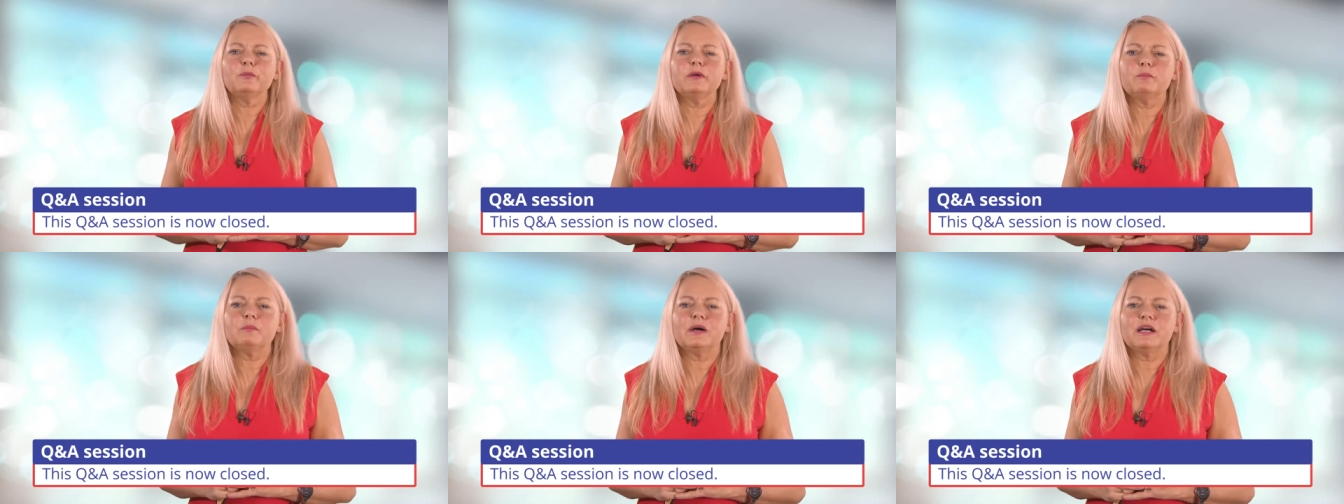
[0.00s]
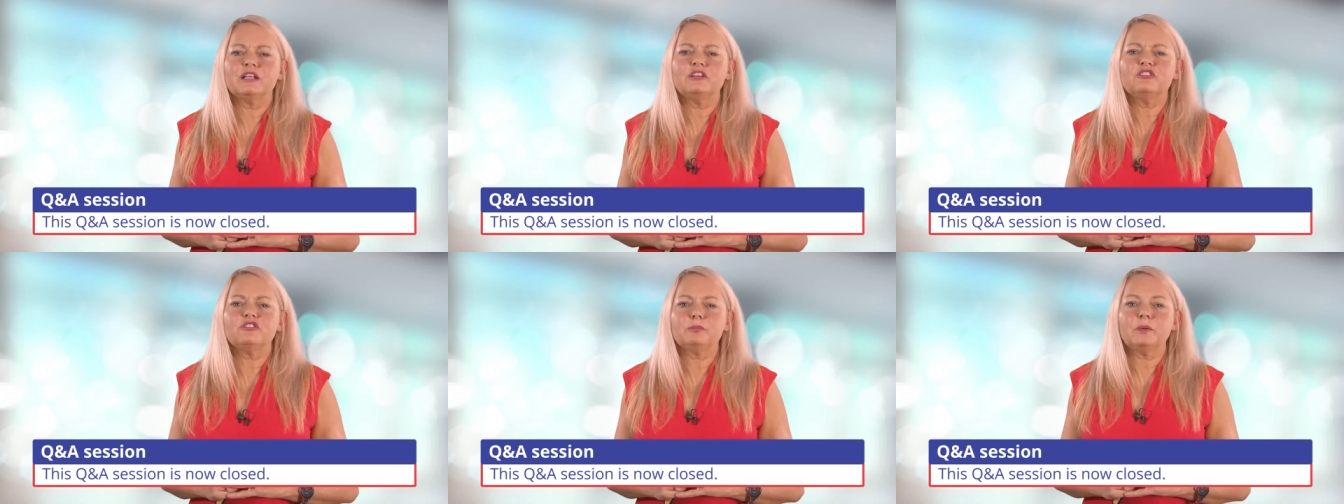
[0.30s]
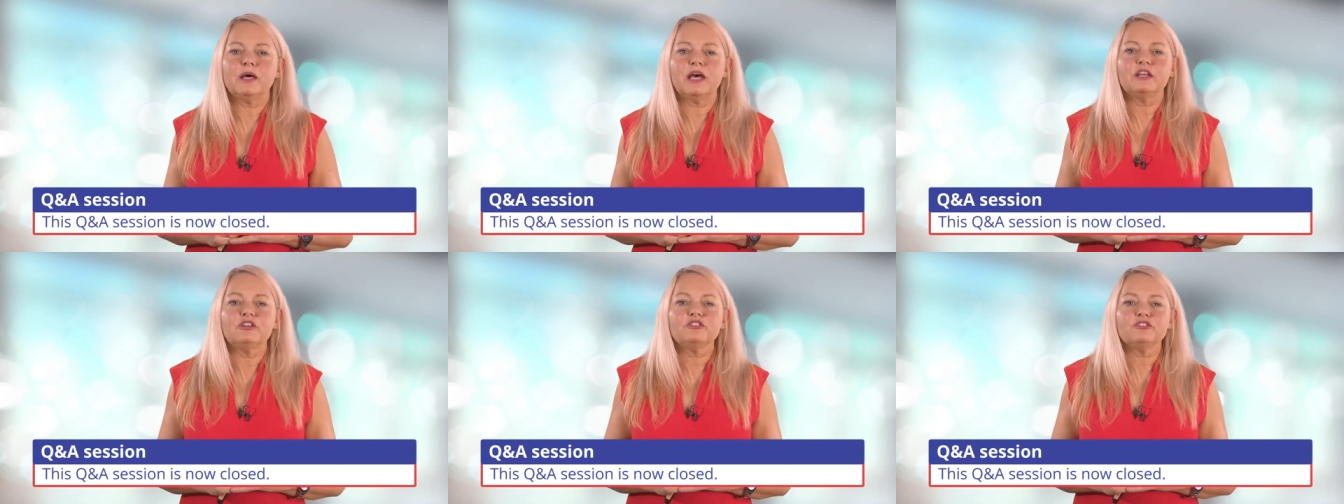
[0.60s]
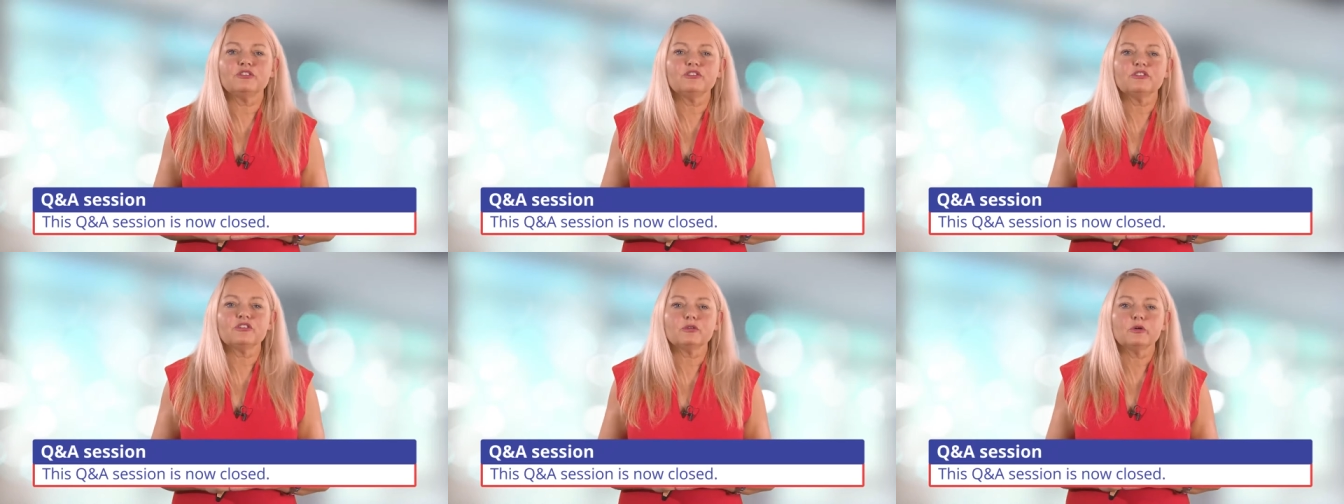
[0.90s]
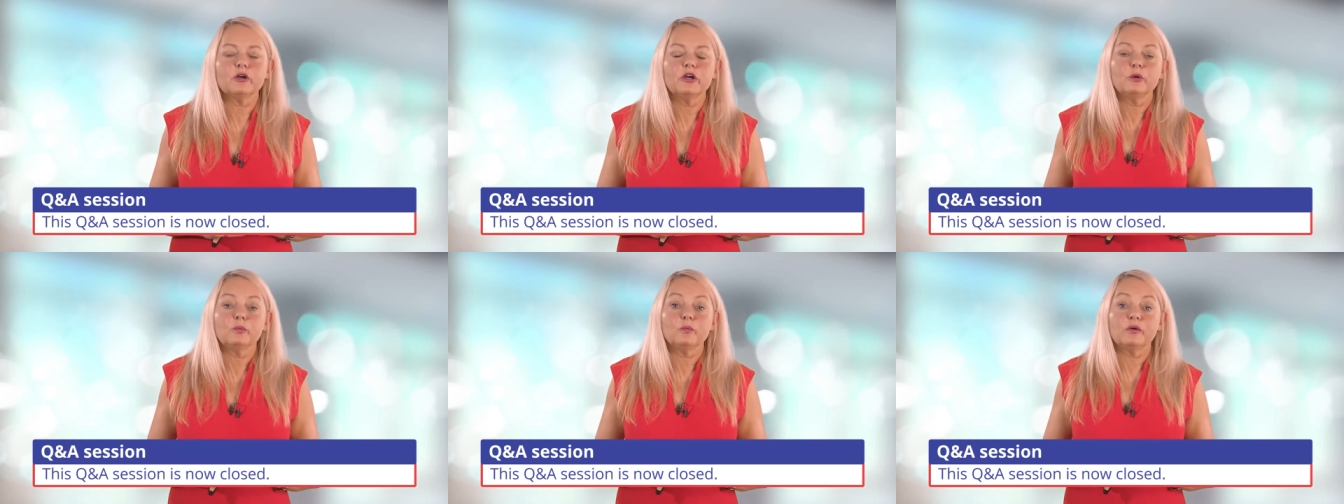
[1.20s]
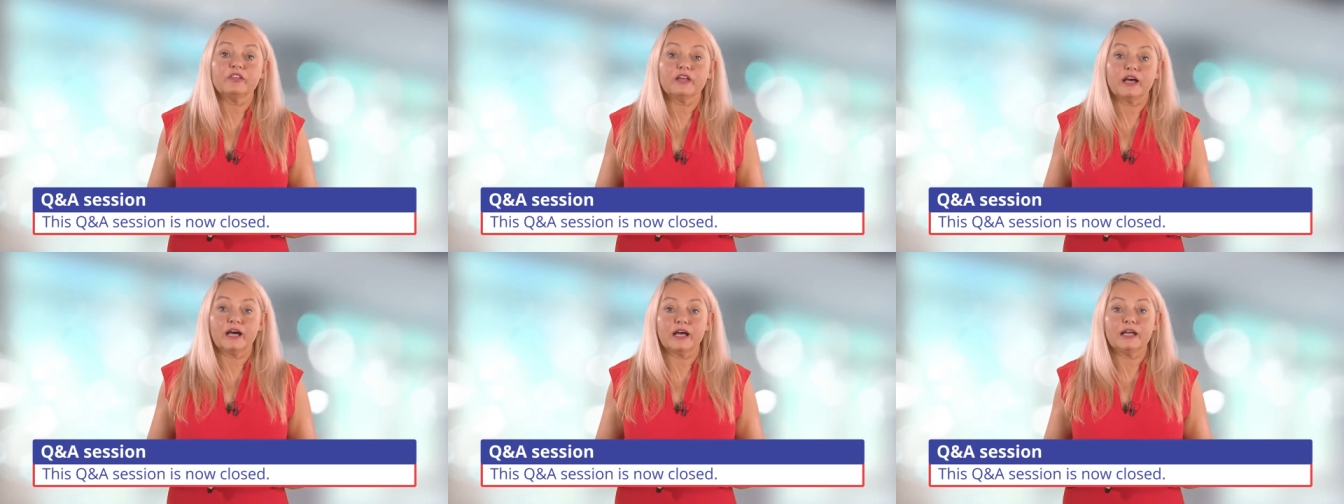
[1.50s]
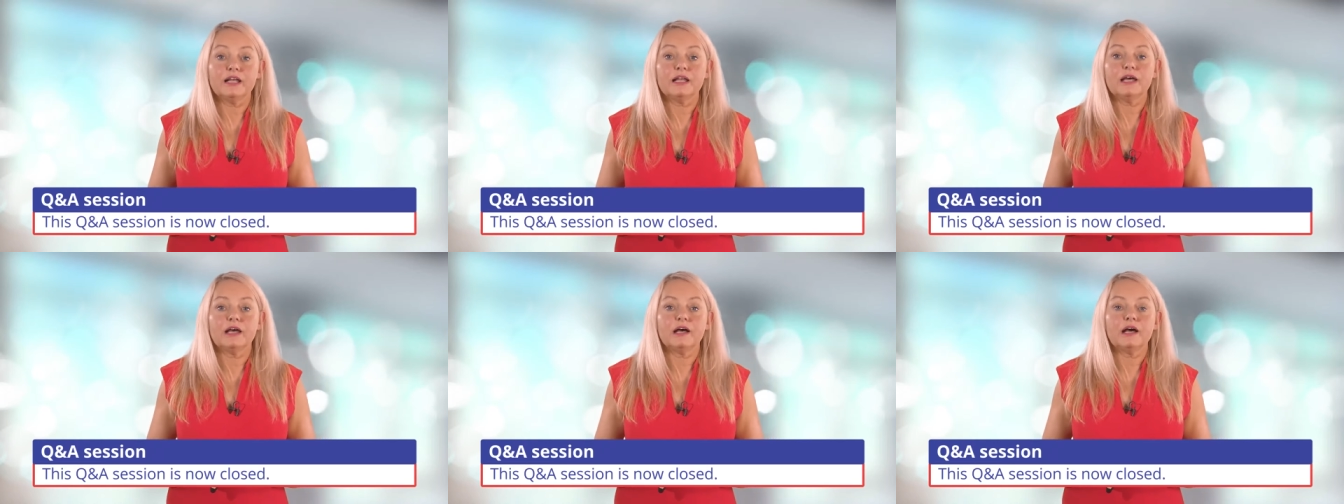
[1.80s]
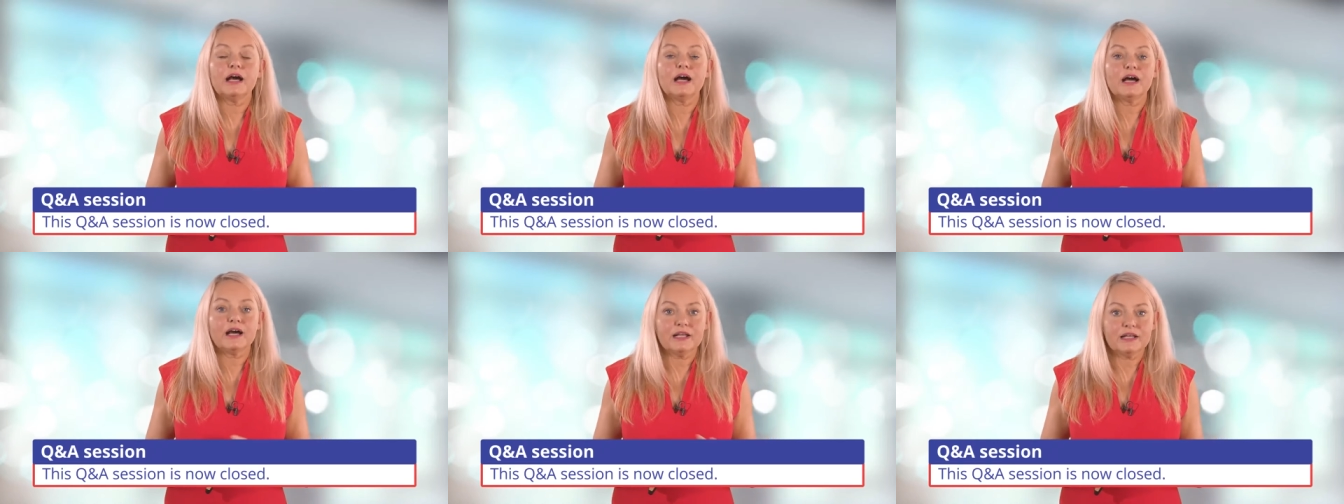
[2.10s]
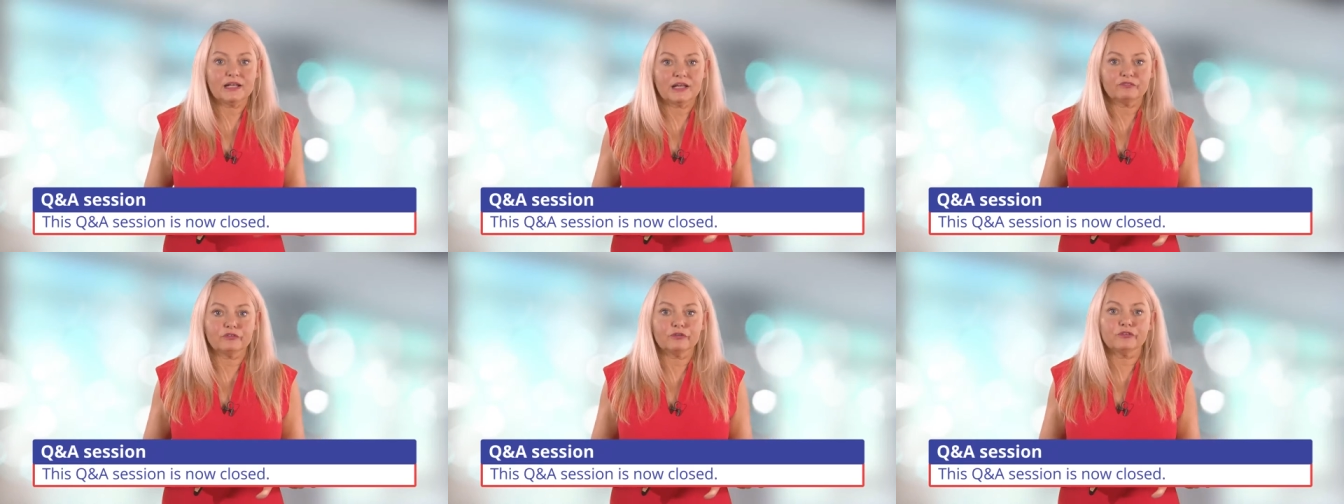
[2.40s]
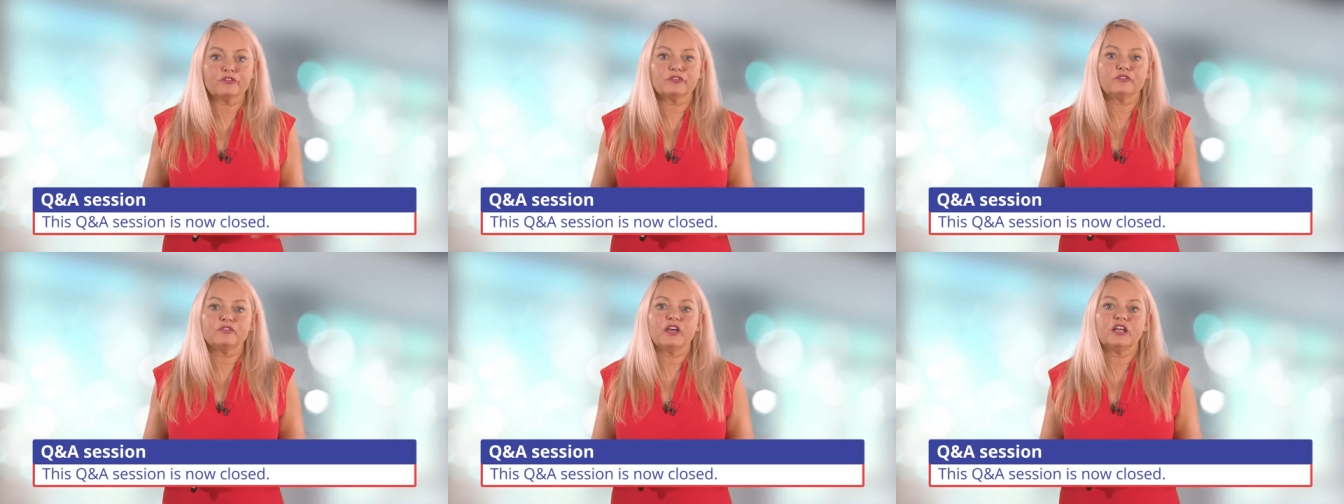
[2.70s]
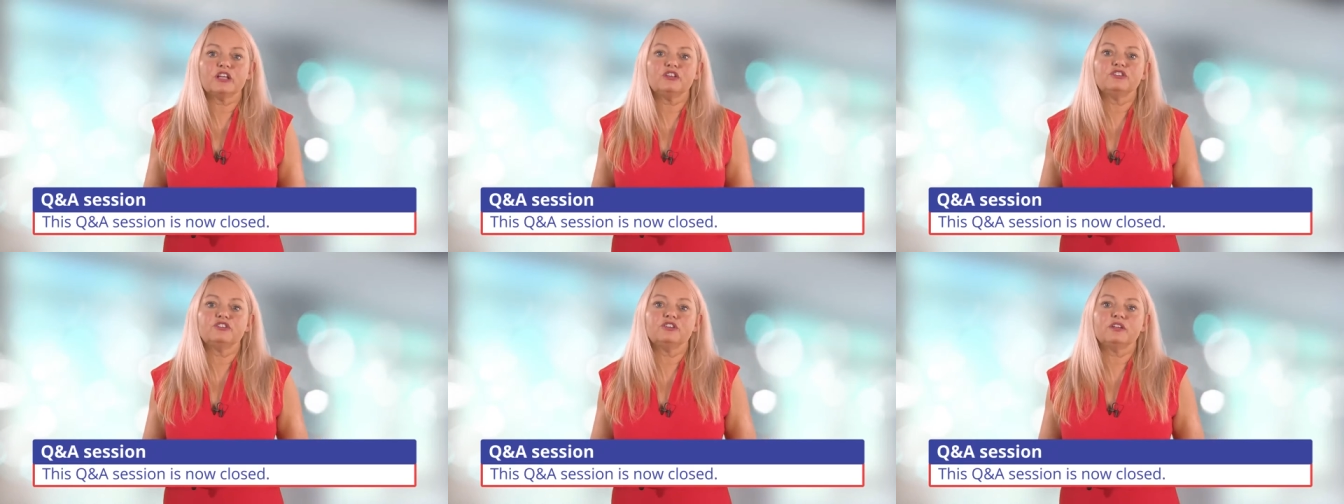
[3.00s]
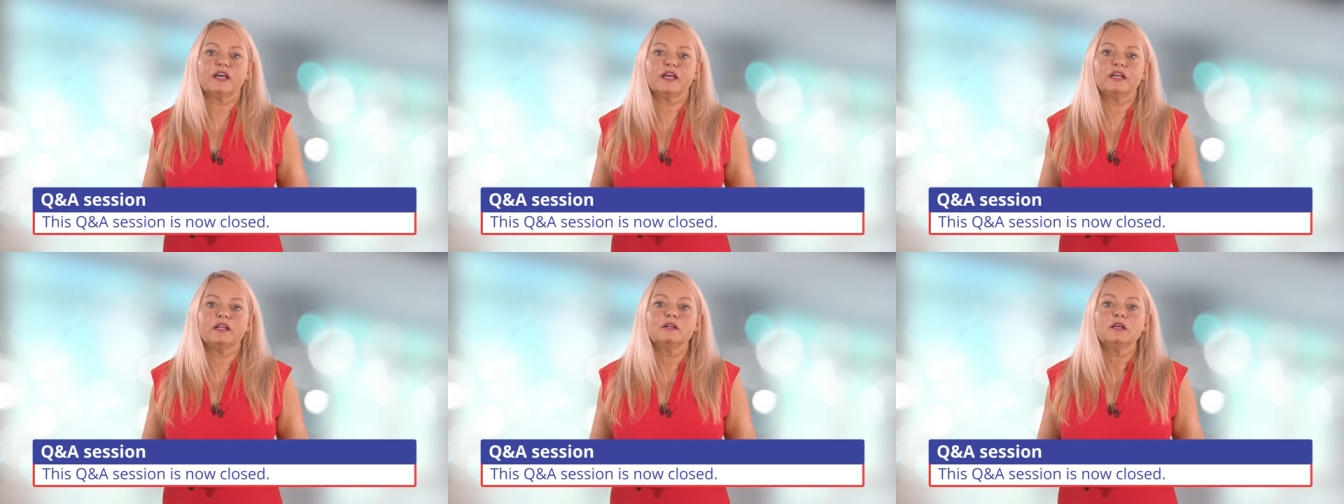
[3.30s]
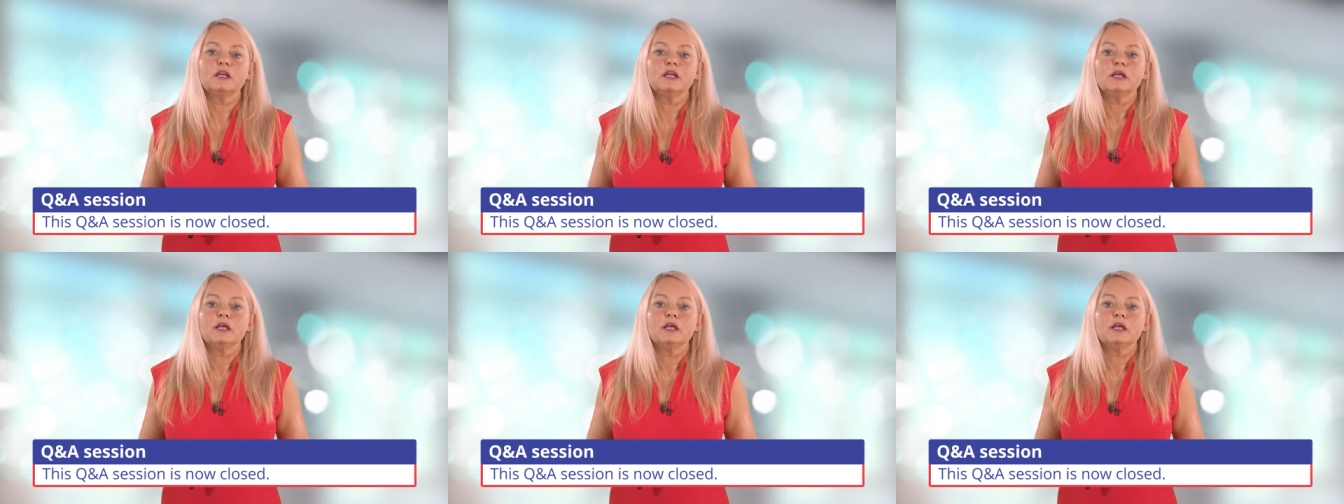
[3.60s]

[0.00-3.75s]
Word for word: we manage patients with high, le high levels of exudate,